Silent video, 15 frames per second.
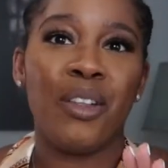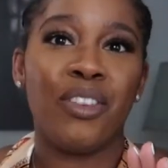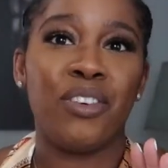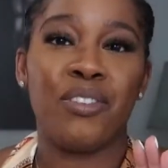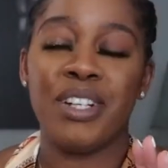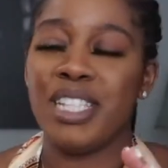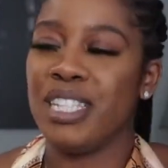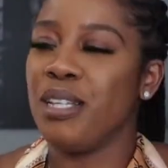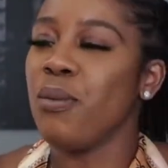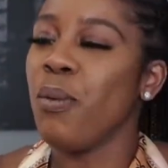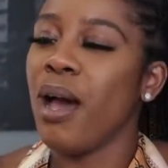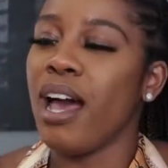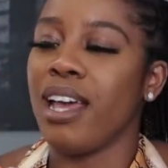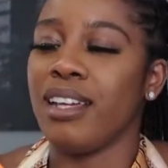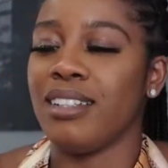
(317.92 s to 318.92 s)
The reason
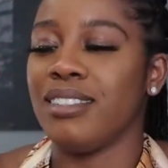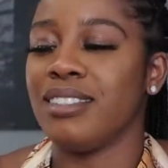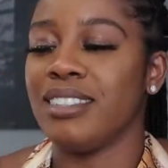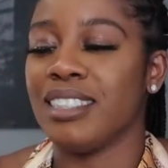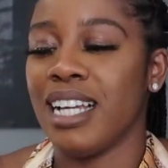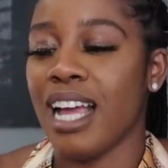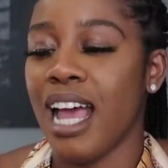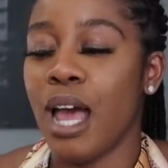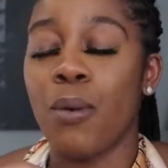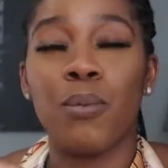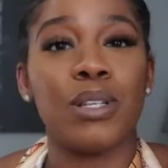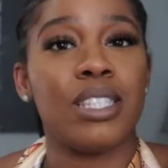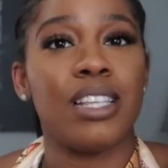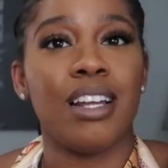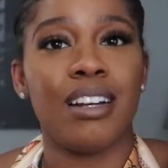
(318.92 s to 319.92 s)
why, I
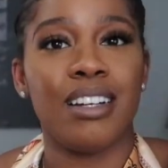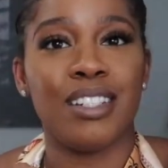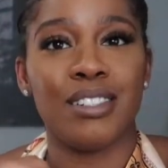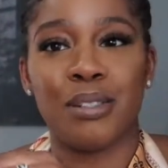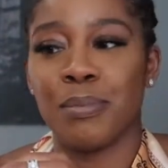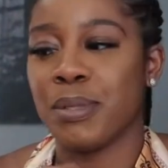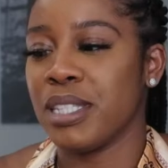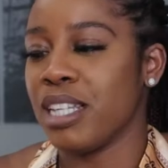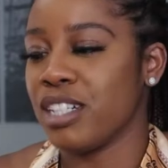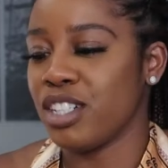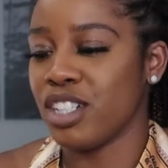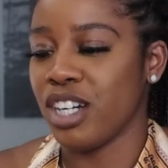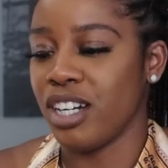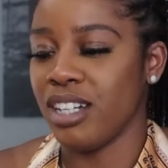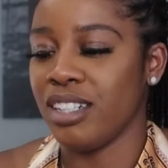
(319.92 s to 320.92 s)
was not
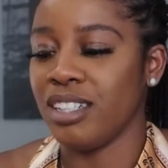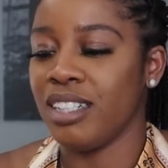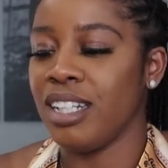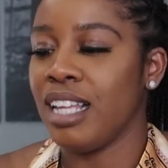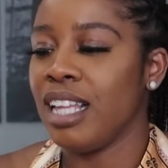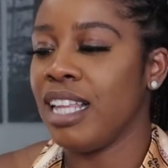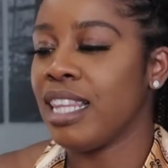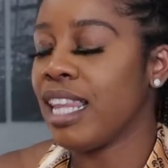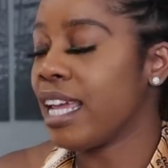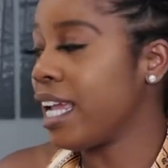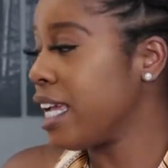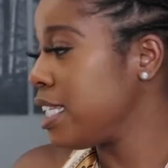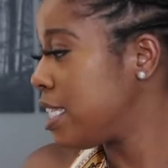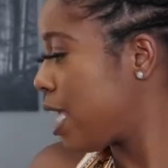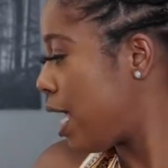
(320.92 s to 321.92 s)
100% sure.
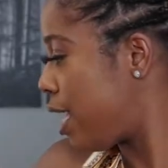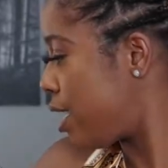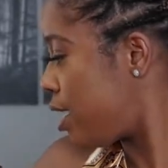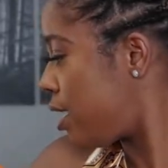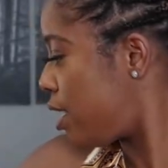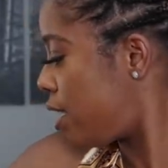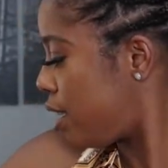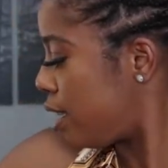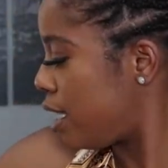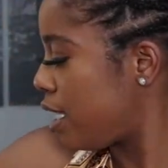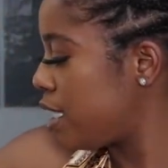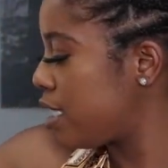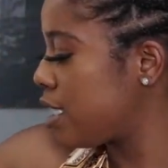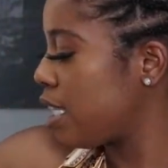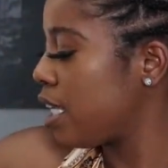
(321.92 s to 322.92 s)
Like I said,
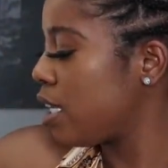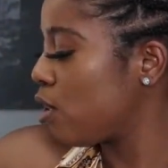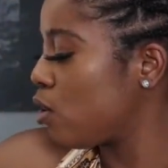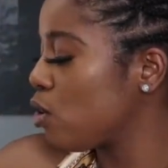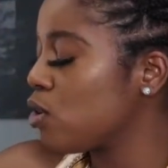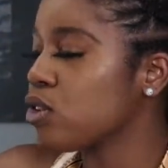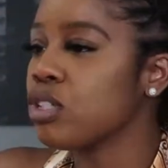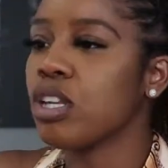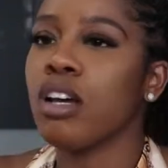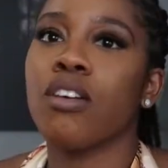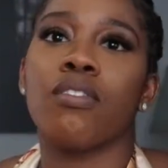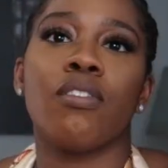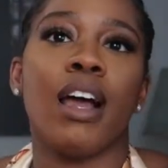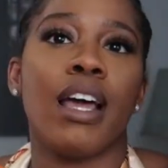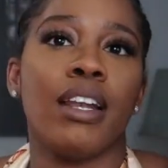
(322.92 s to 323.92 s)
these sandals
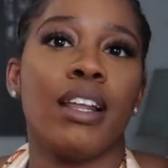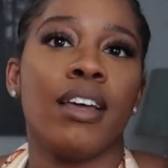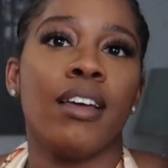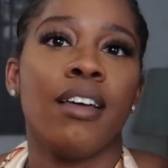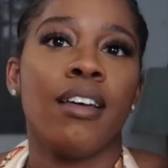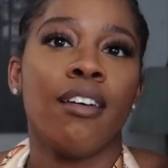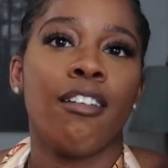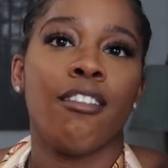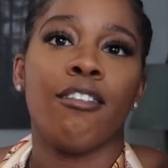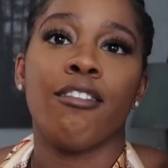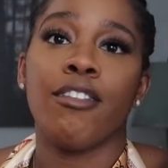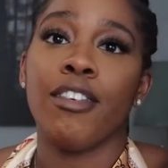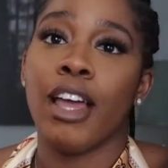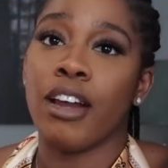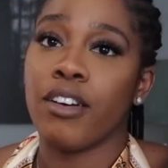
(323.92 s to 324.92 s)
run
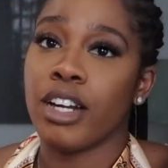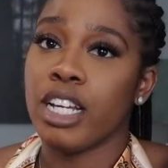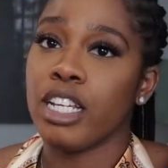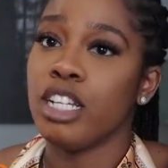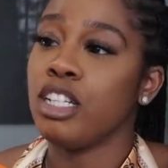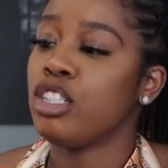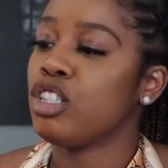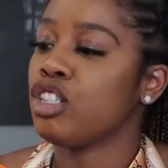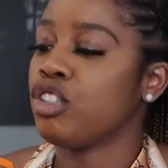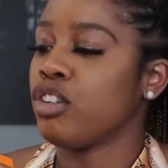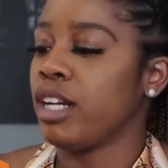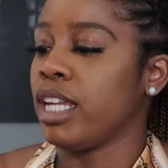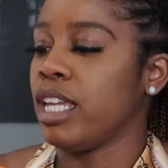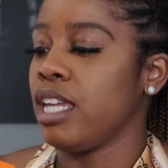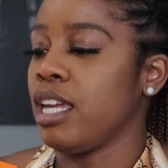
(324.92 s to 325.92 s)
very
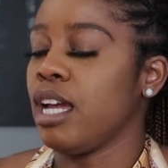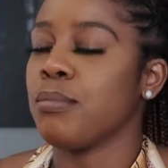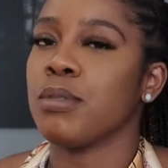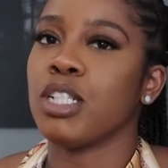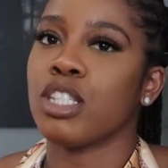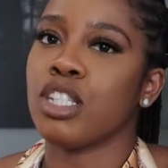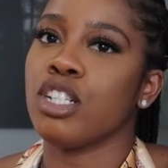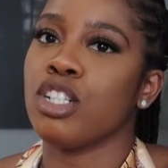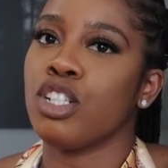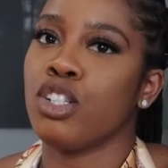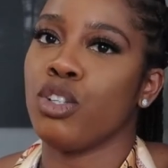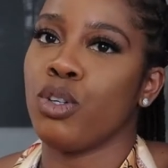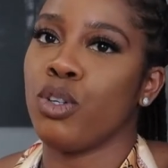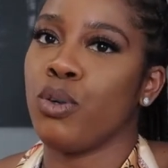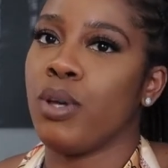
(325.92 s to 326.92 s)
tricky. I'm just gonna
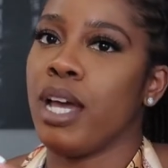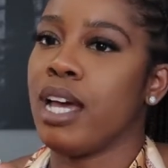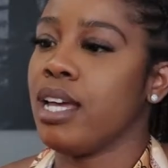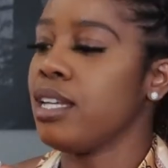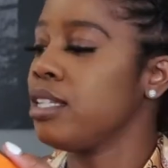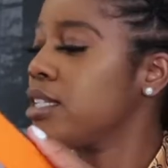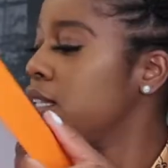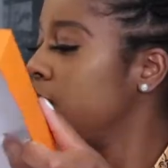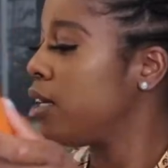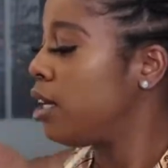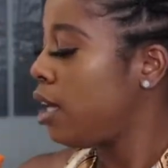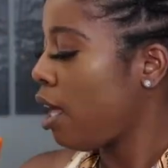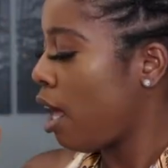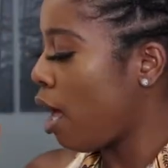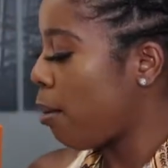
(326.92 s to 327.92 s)
show you guys.
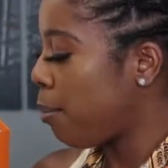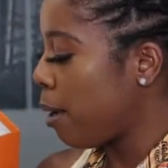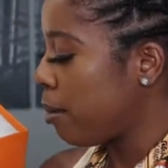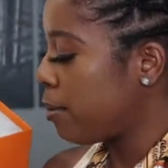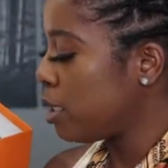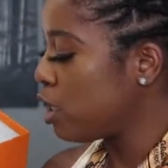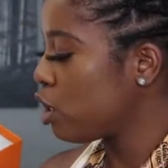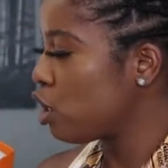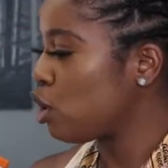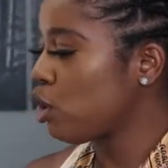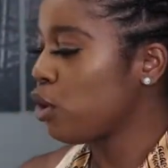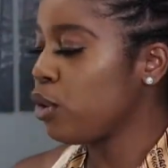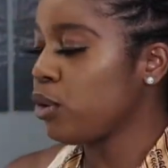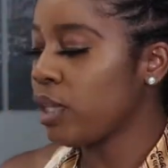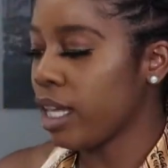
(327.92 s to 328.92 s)
I'll probably just
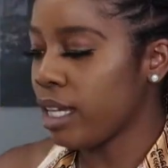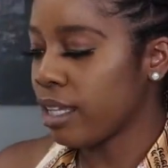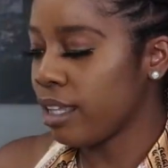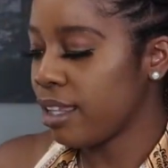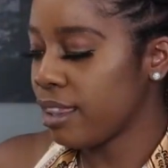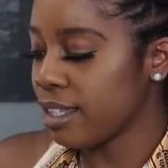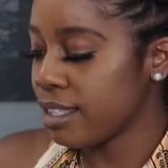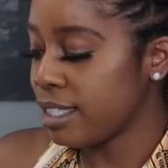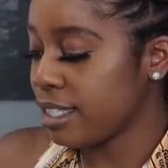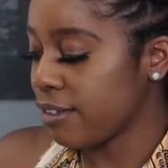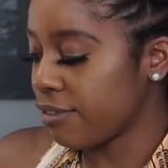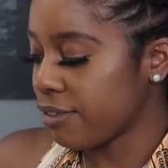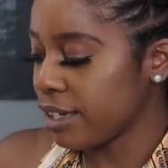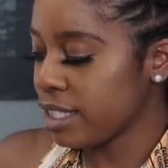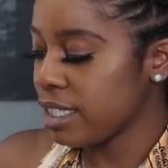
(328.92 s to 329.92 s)
show you like the
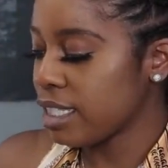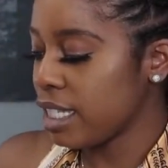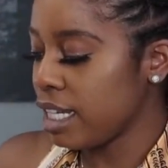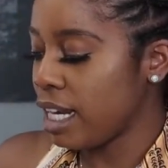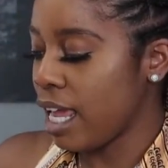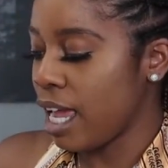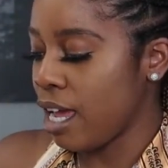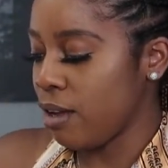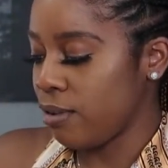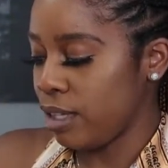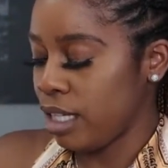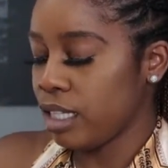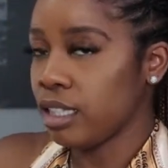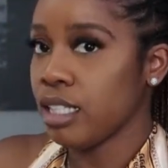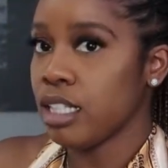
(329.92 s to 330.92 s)
difference in how they